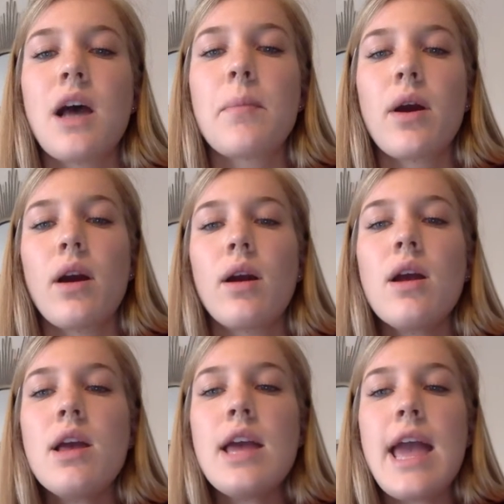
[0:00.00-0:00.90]
summer,
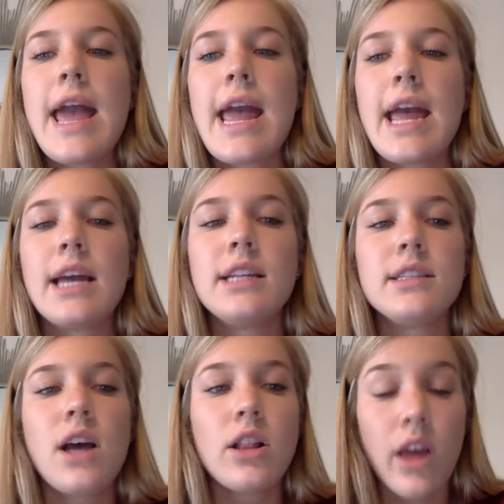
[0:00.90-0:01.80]

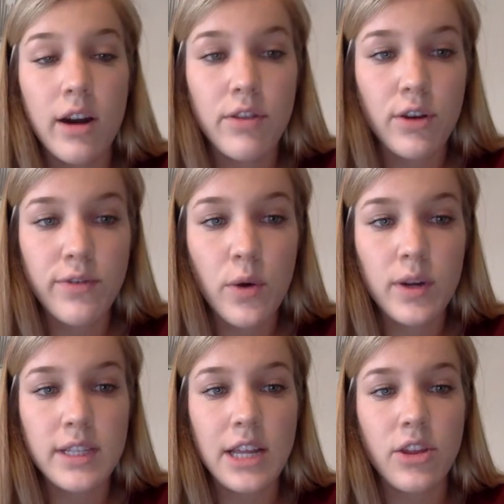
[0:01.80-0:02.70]
and a lot of their
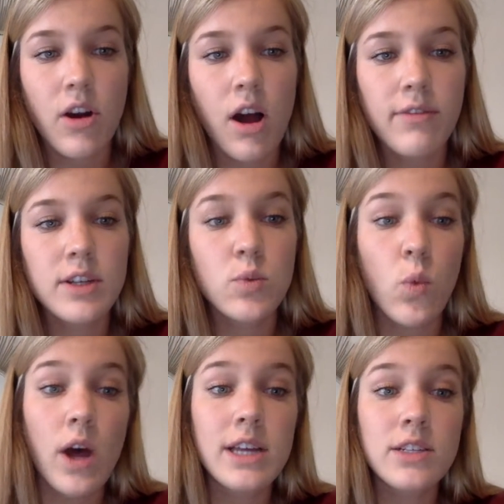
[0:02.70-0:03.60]
focus at their office
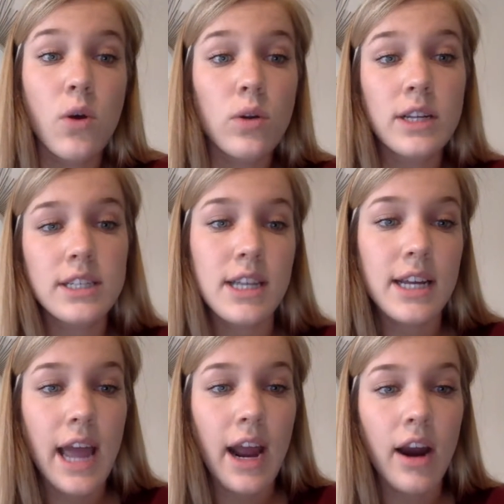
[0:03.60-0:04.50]
was
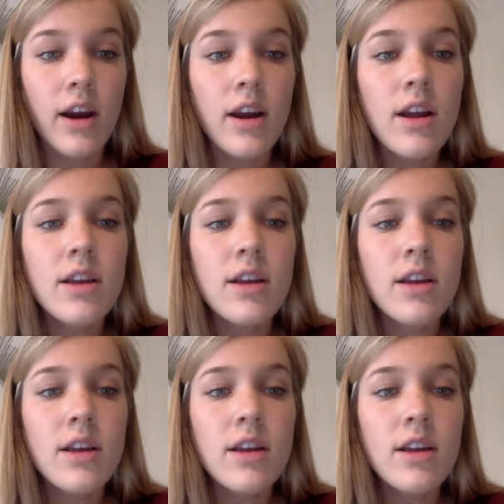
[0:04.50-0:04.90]
holistic care.